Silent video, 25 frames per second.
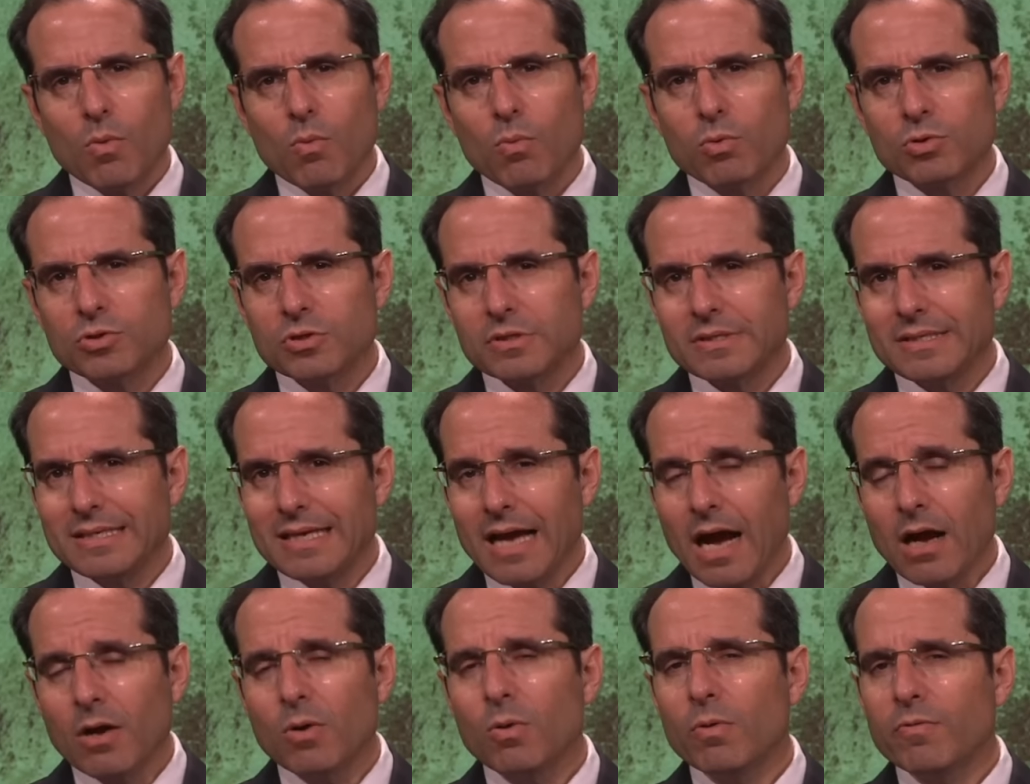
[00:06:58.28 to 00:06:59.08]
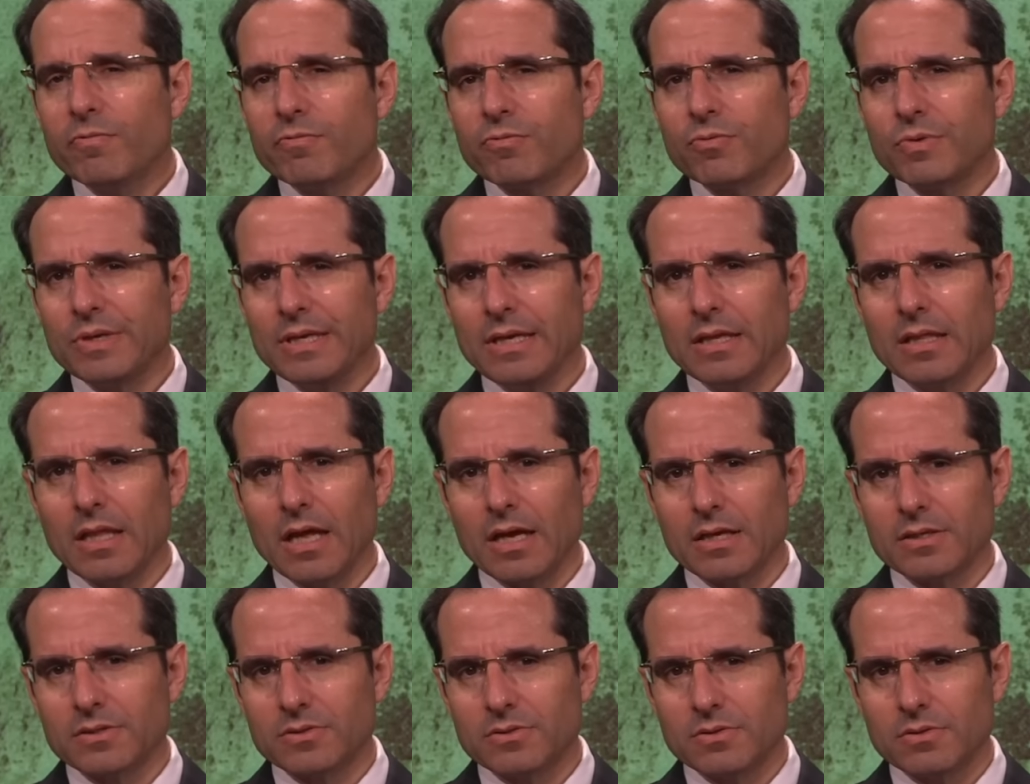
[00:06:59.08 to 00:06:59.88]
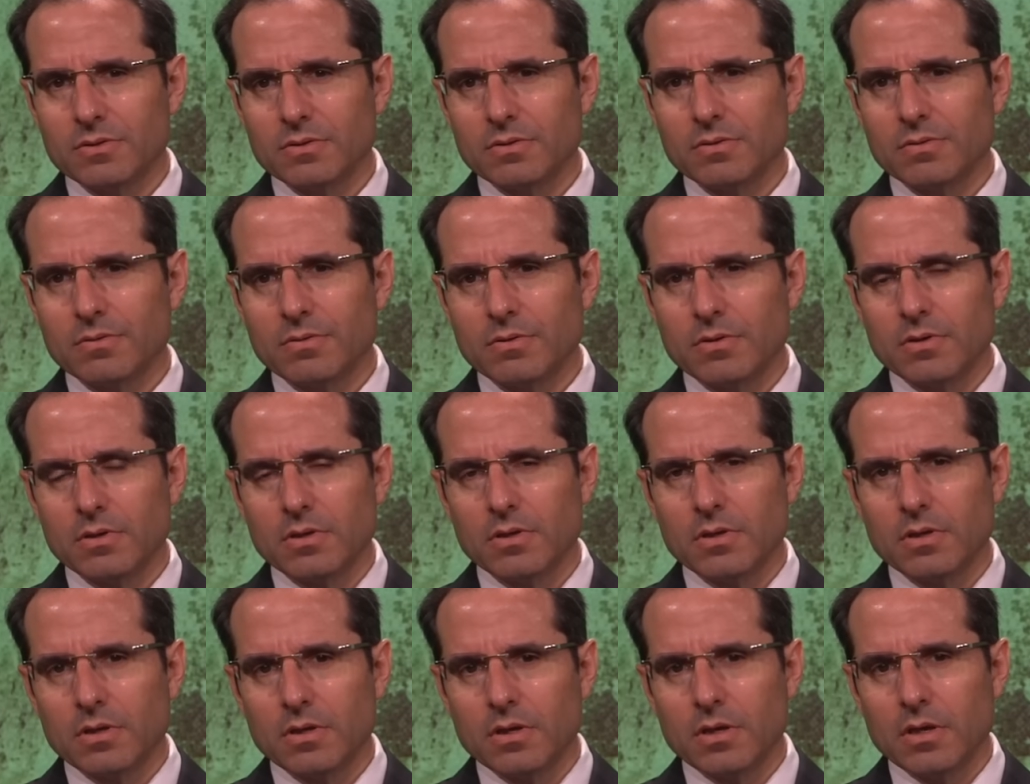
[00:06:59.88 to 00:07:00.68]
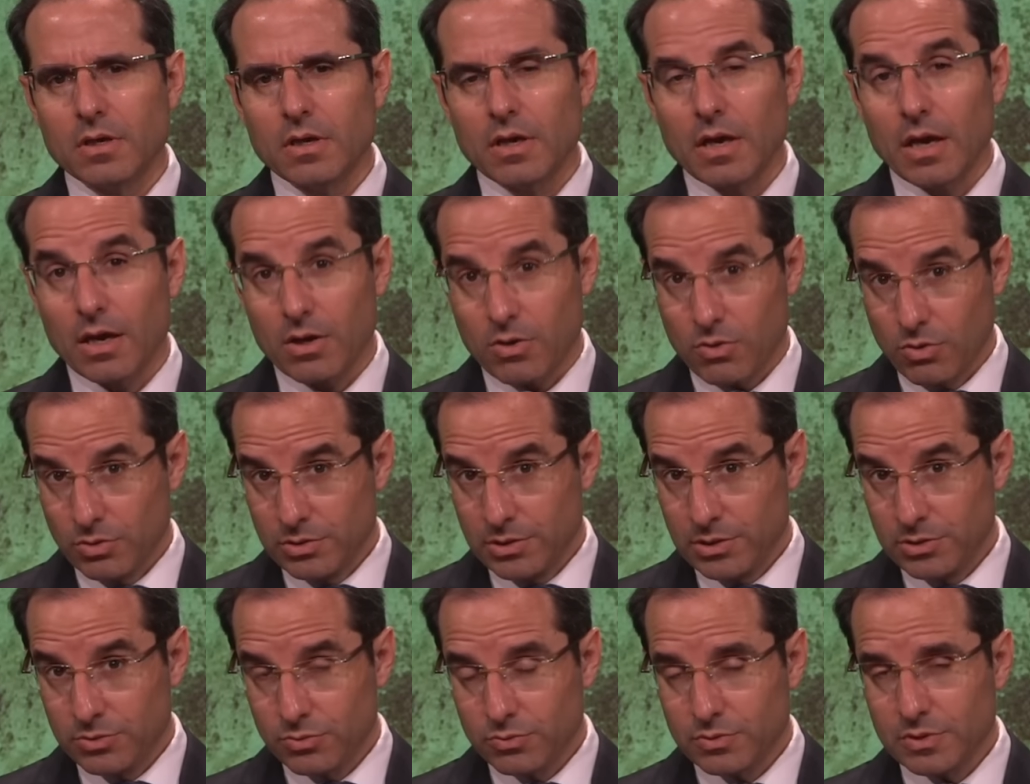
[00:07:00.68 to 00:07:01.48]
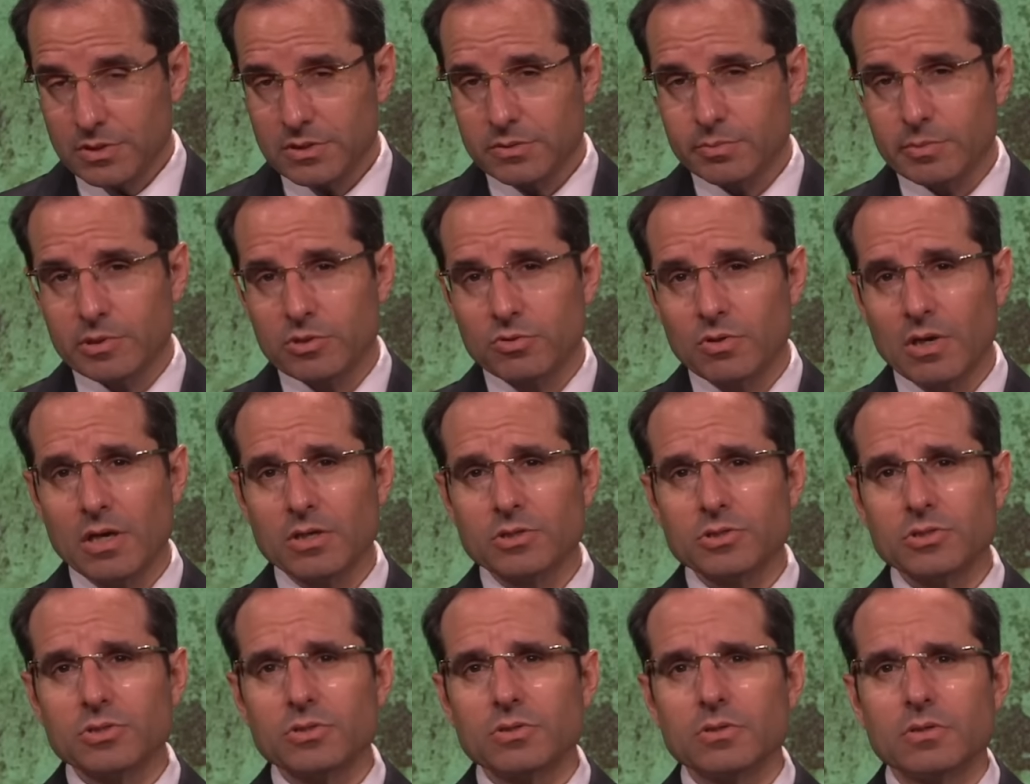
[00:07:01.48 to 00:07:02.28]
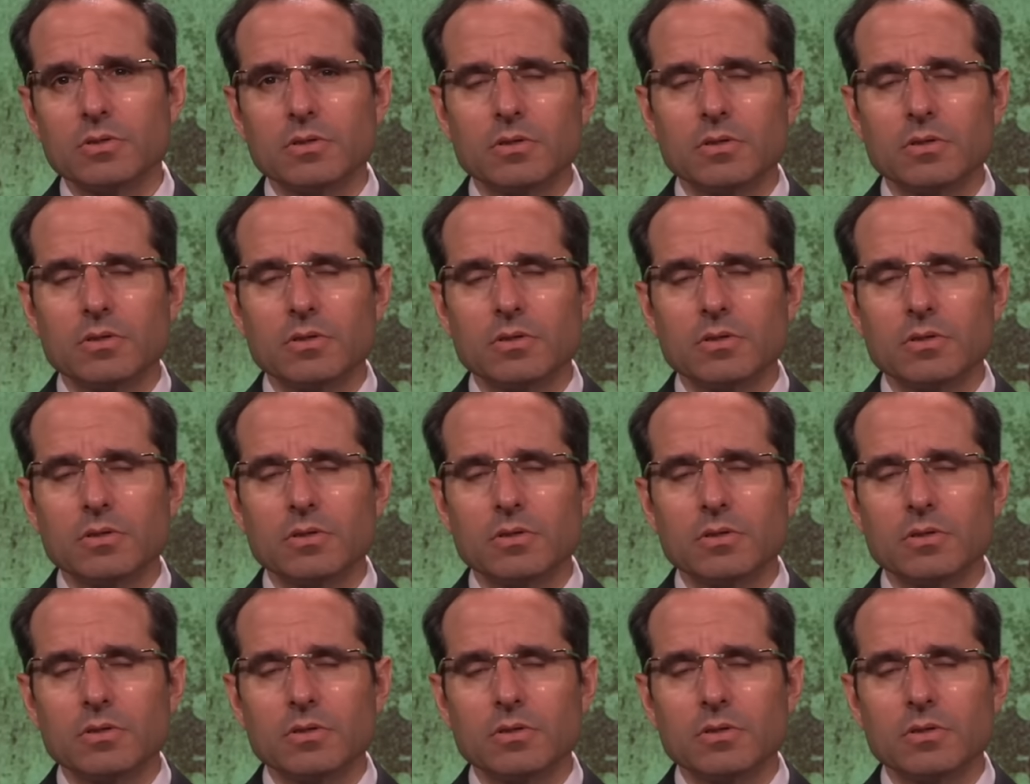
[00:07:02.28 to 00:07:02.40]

What Yaakov realized, according to this midrash,